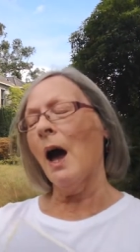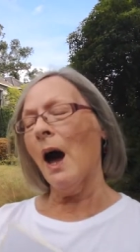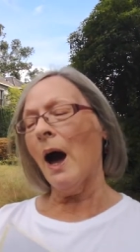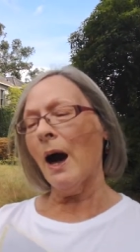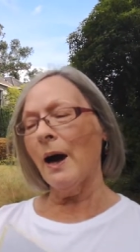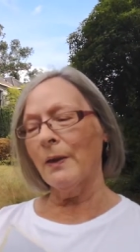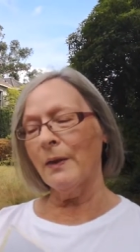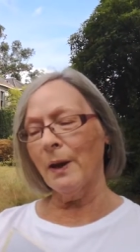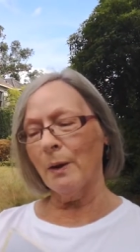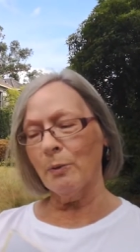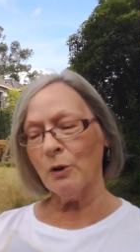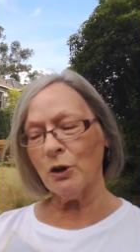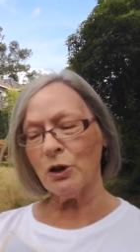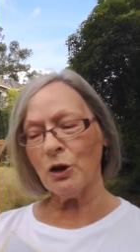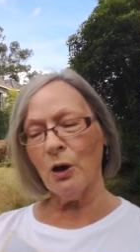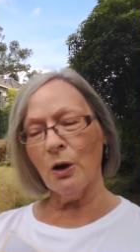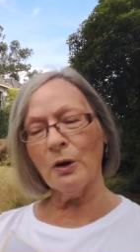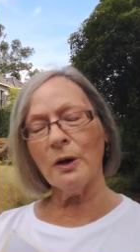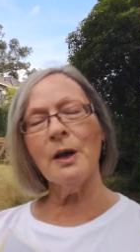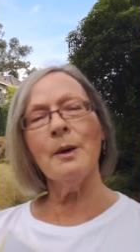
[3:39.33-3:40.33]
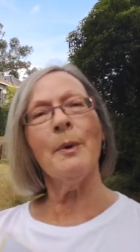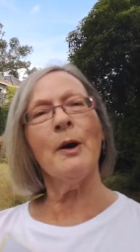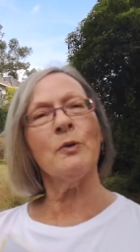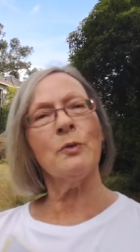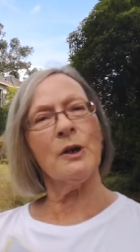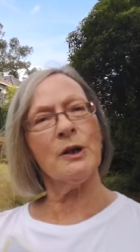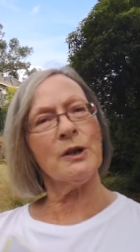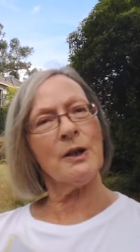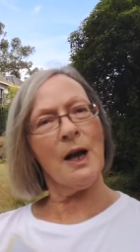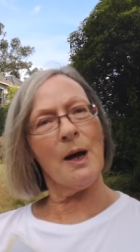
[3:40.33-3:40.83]
and they were talking about
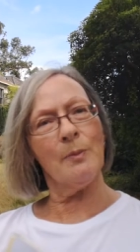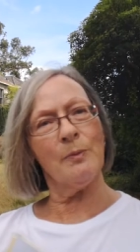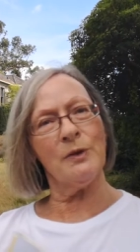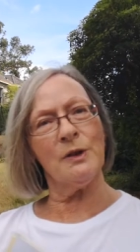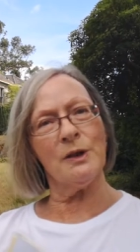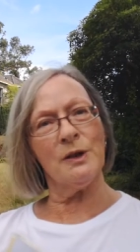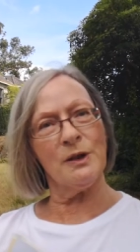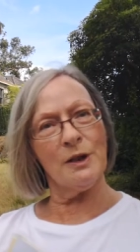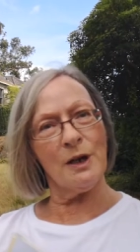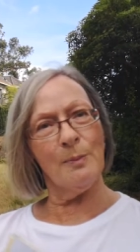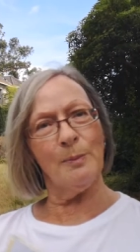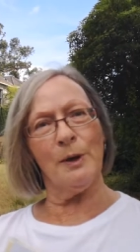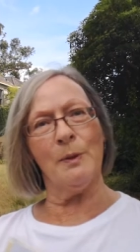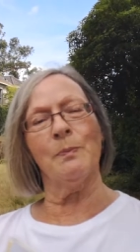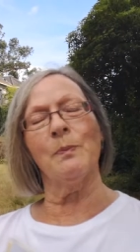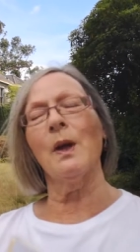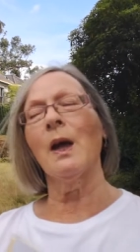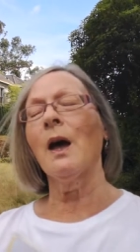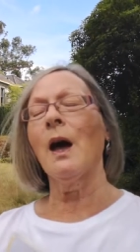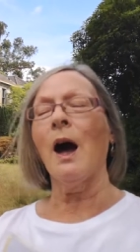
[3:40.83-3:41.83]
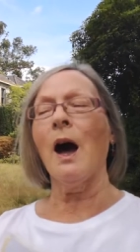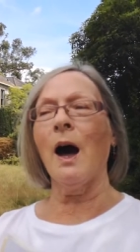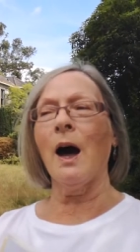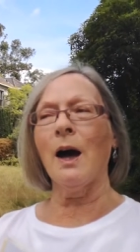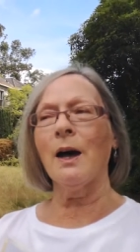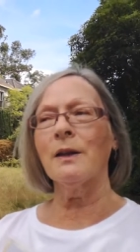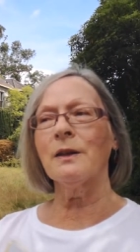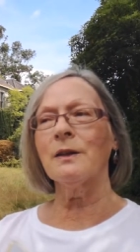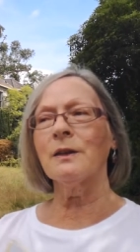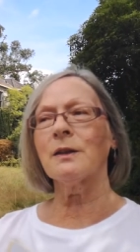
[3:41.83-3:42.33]
what had happened in Dublin.
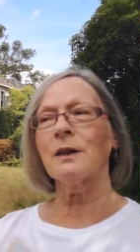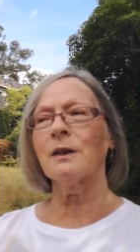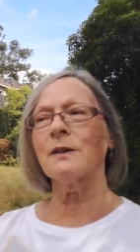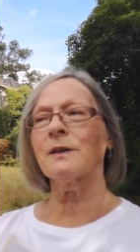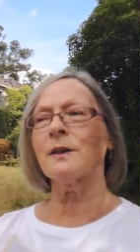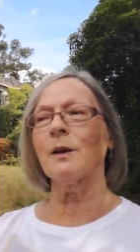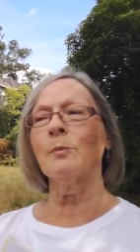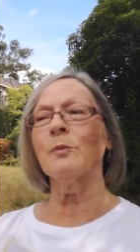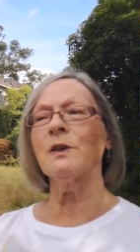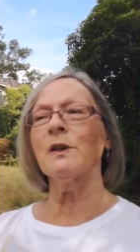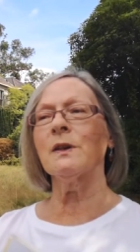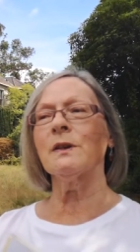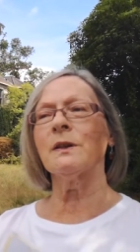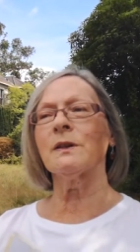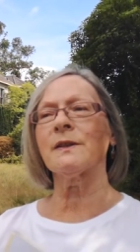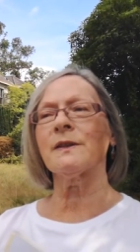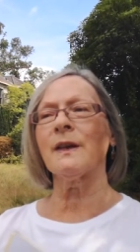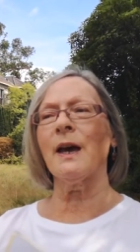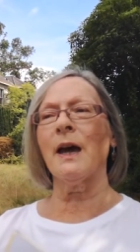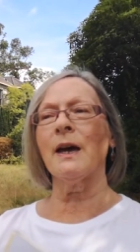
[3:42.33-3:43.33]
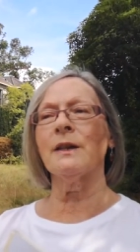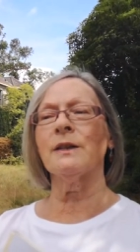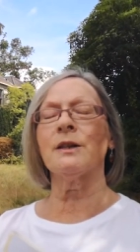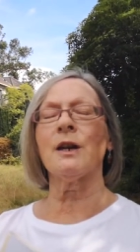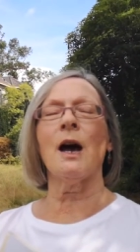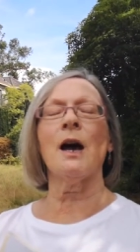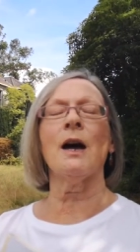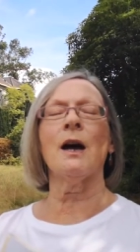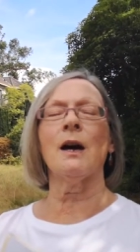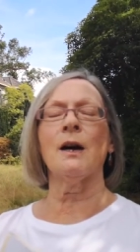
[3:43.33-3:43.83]
And somebody said
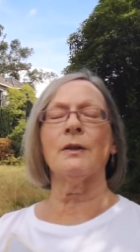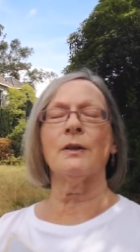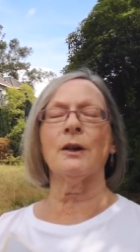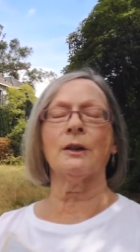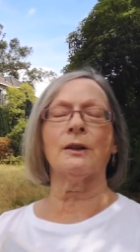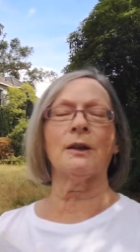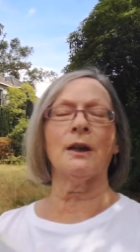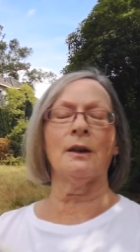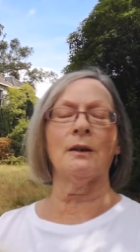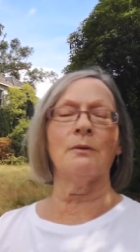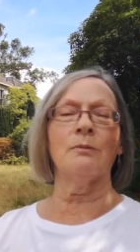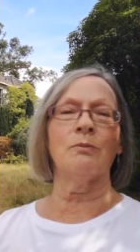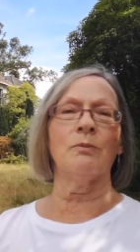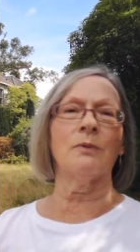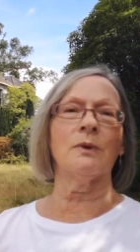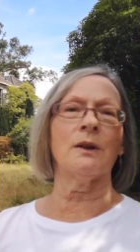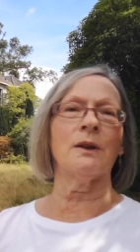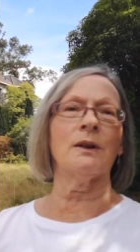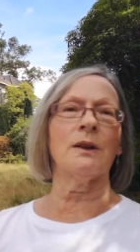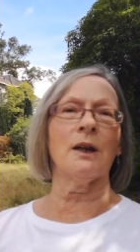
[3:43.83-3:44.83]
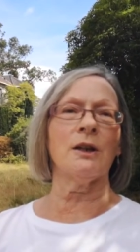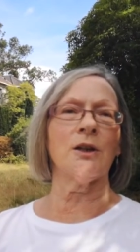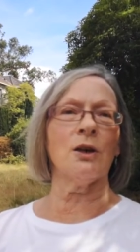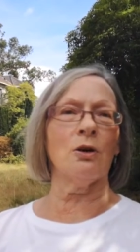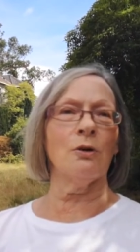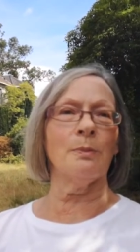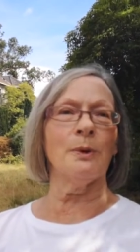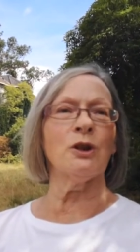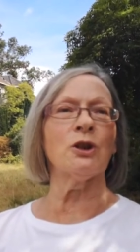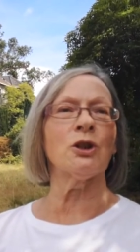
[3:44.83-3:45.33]
uh, that they, would
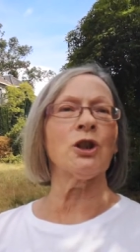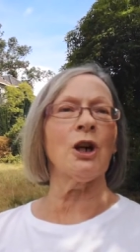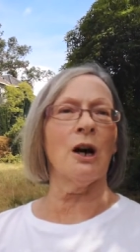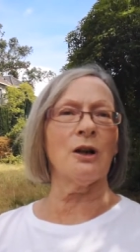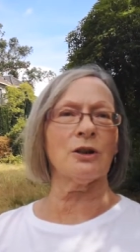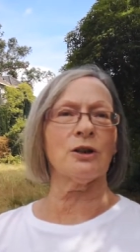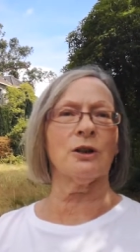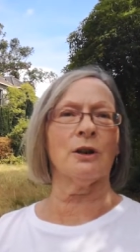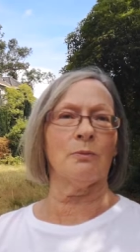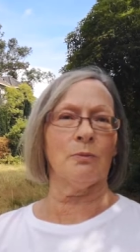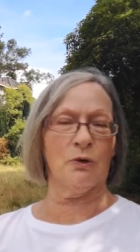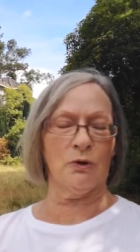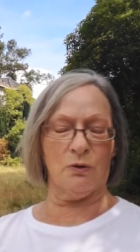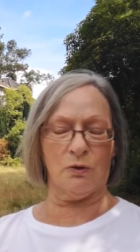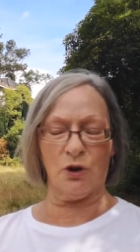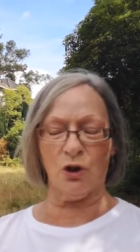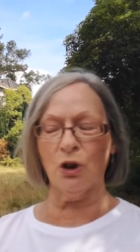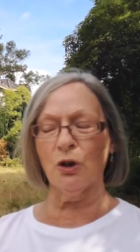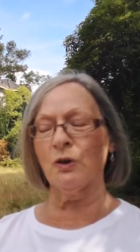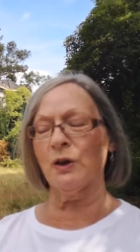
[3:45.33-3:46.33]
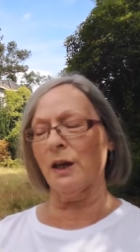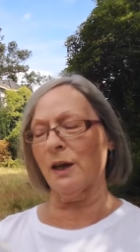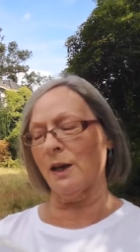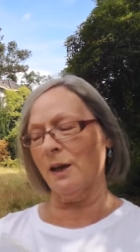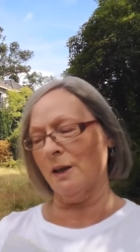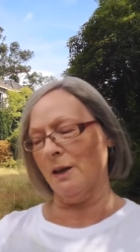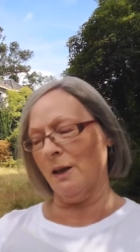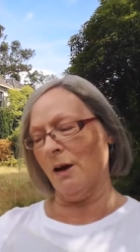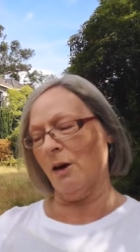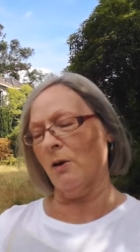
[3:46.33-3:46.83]
all been shot, that was shooting
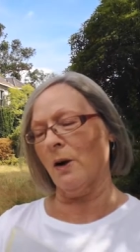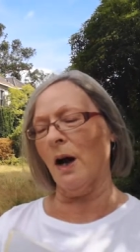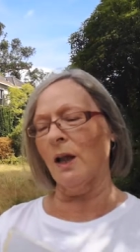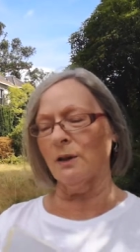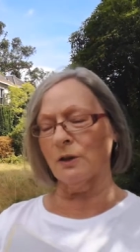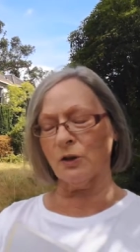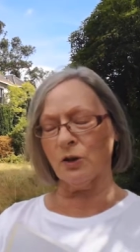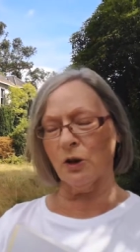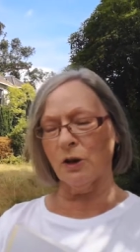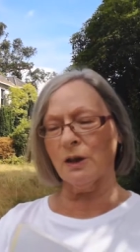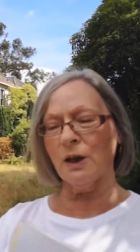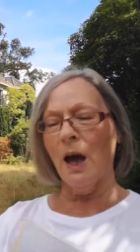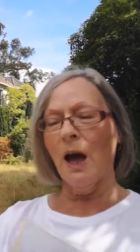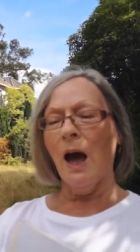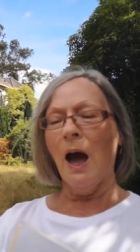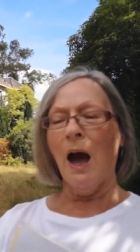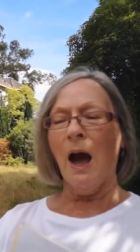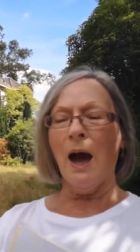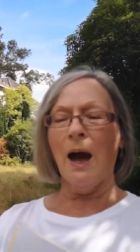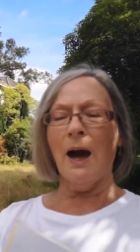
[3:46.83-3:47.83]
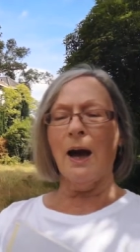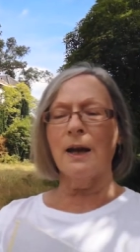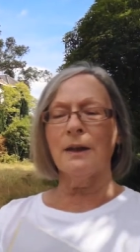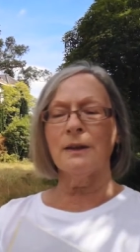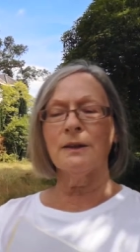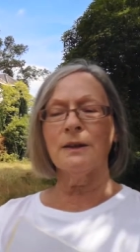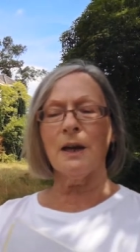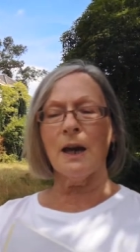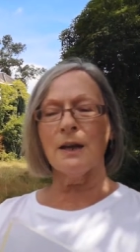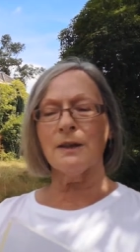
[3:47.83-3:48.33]
in O'Connell Street.
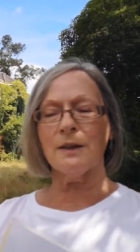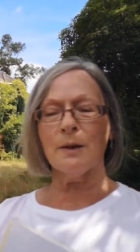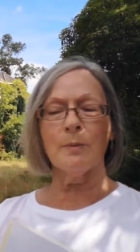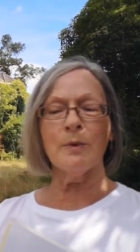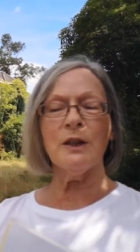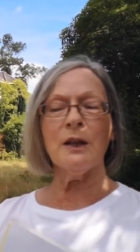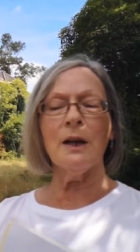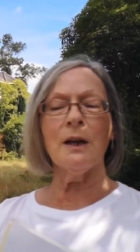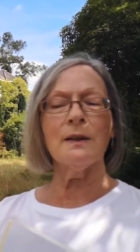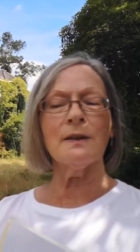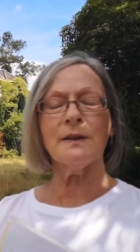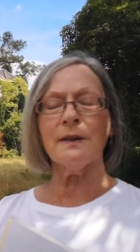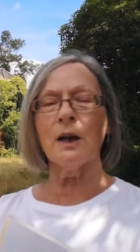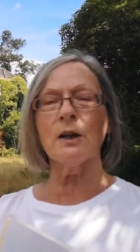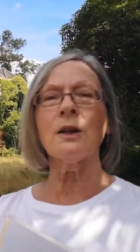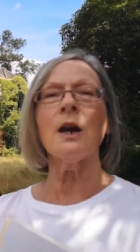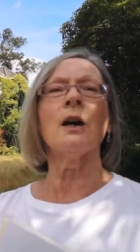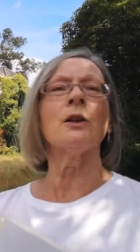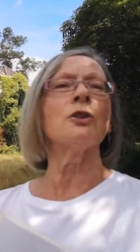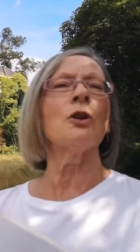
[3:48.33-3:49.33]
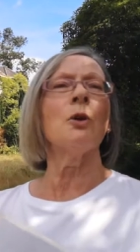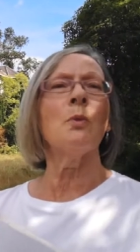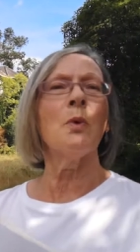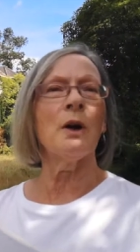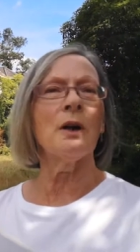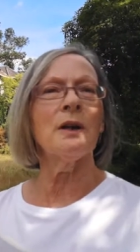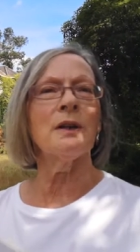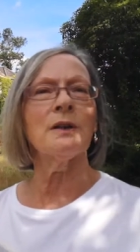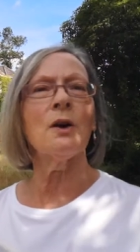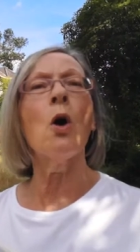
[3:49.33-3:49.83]
And uh, somebody else said, Oh, don't
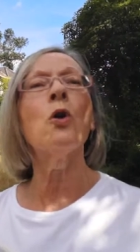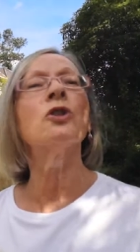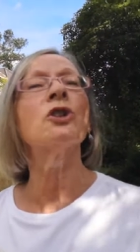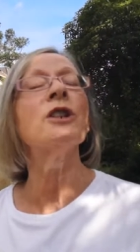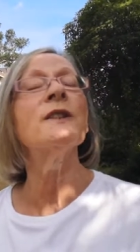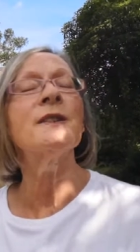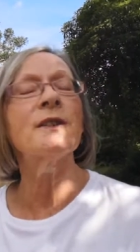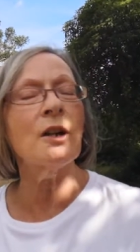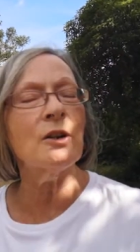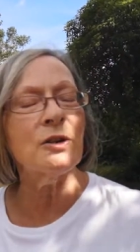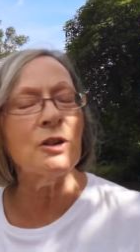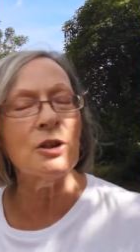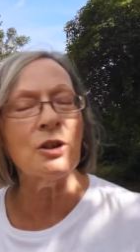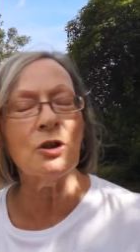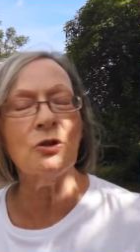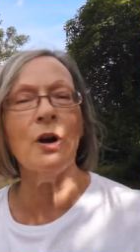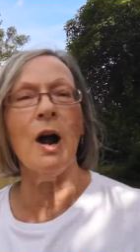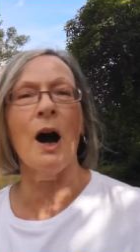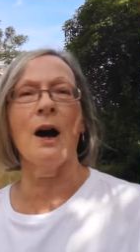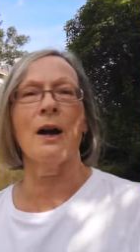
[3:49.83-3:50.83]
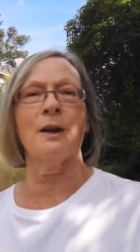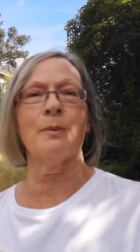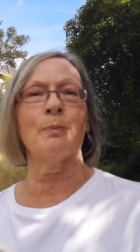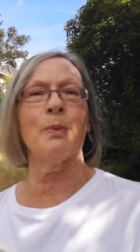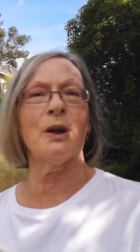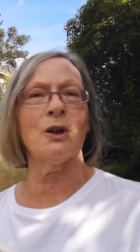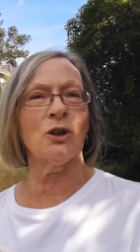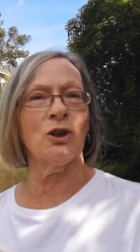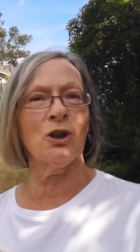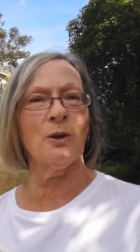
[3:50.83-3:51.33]
worry. Oh, she started to cry
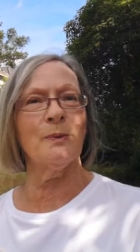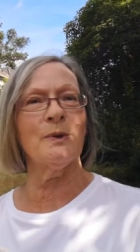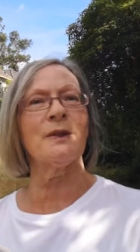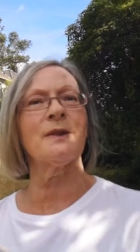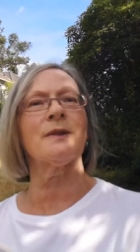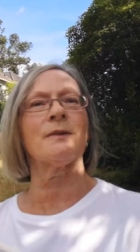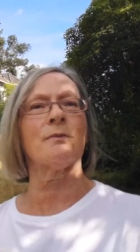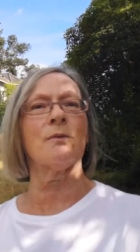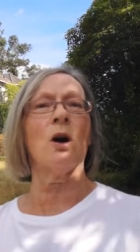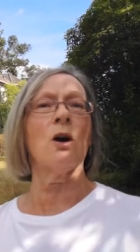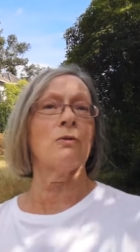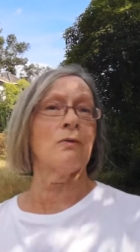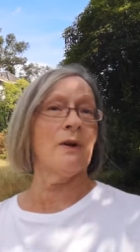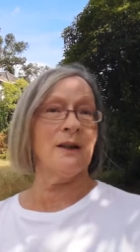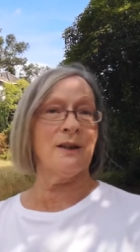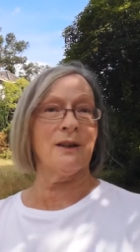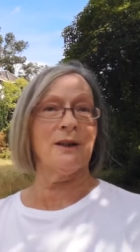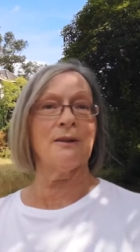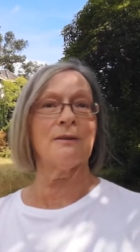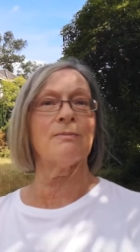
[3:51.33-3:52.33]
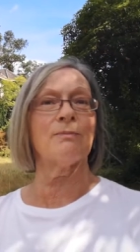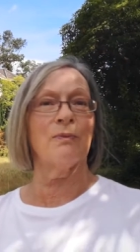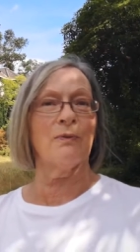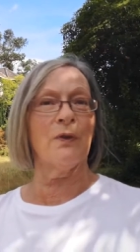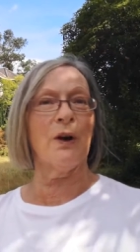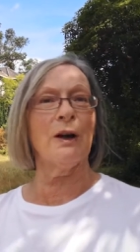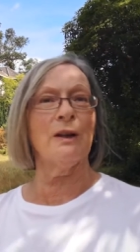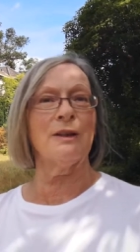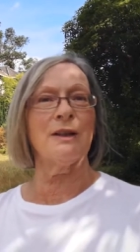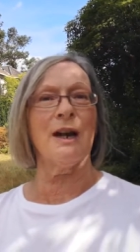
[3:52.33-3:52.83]
because she was already
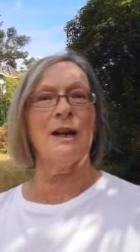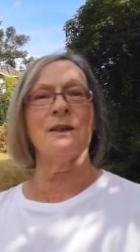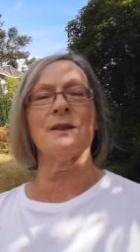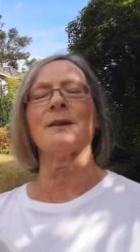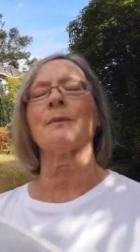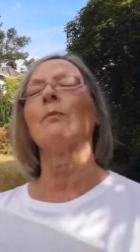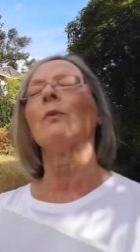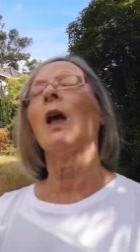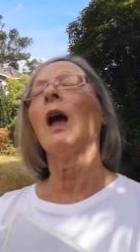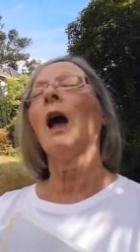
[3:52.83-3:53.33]
very tense. Yeah.